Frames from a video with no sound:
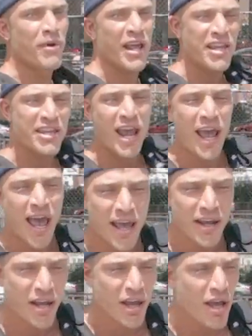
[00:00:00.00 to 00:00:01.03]
but in your
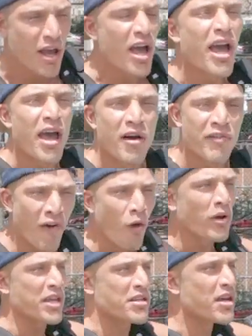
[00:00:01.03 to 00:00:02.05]
head,
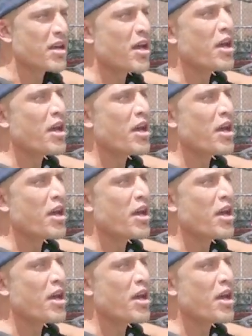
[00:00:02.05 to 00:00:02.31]
focus.